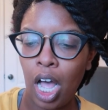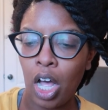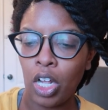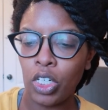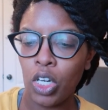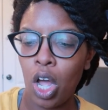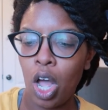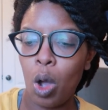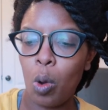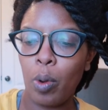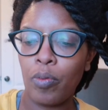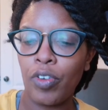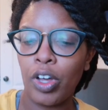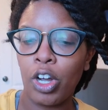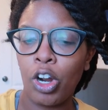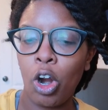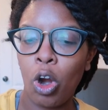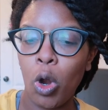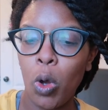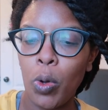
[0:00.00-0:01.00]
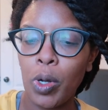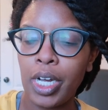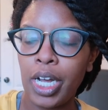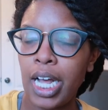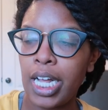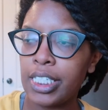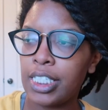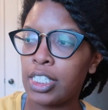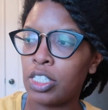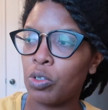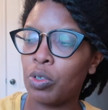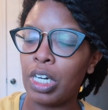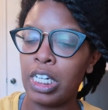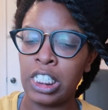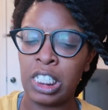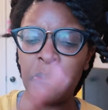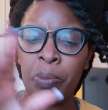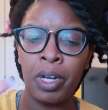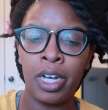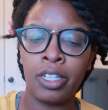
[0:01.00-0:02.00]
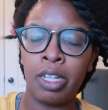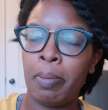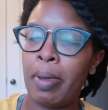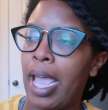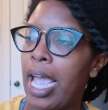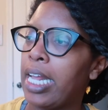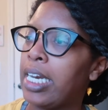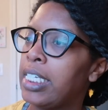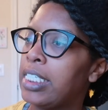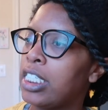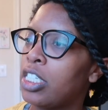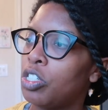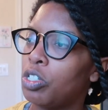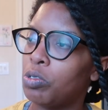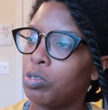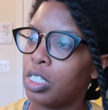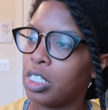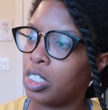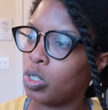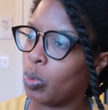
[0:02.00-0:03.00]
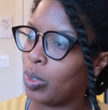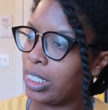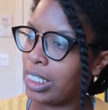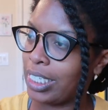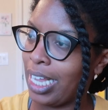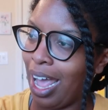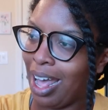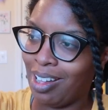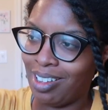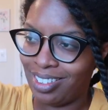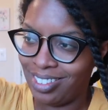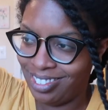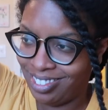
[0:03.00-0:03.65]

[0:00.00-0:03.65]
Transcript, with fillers: along with a curl custard and some other madness to do this twist out